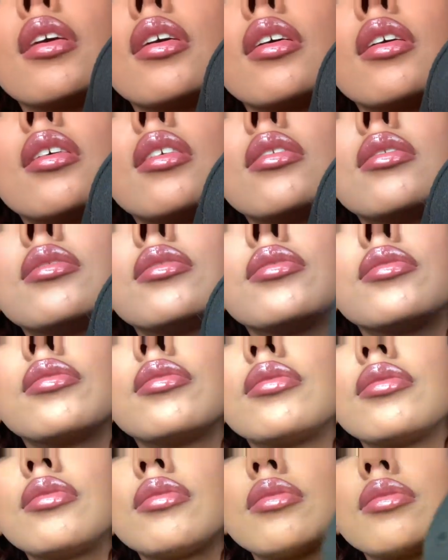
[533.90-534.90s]

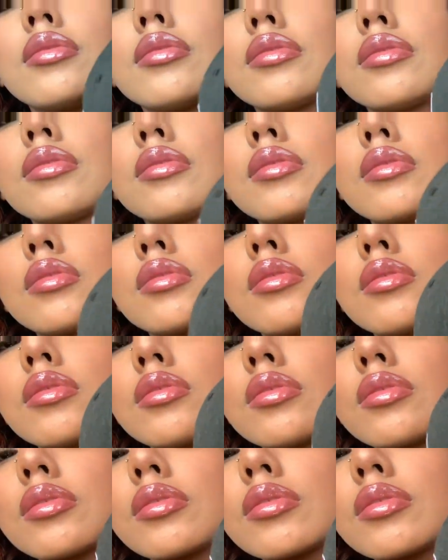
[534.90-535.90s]

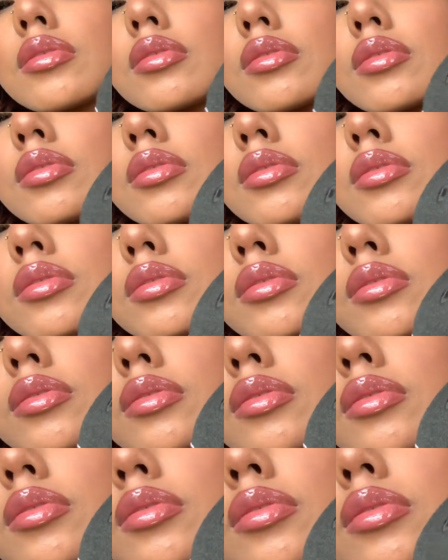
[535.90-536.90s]

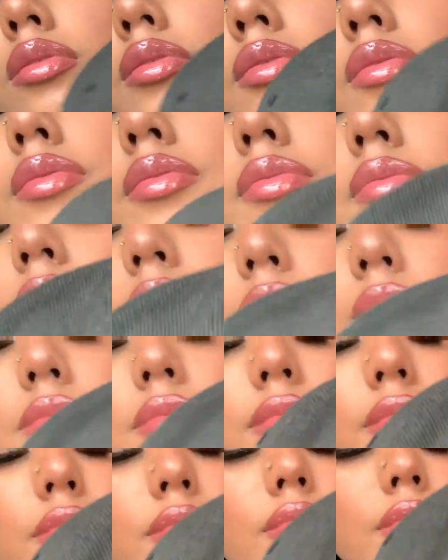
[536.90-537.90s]

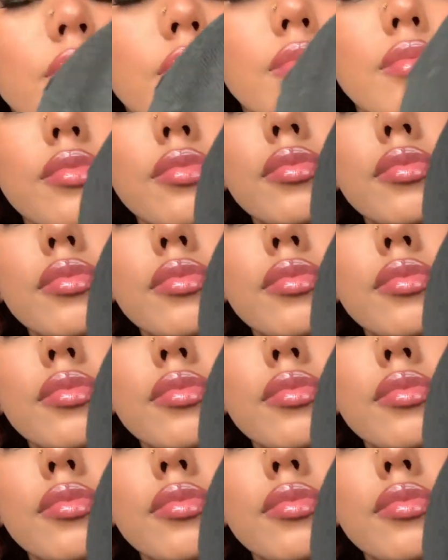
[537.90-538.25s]
Nobody speaks.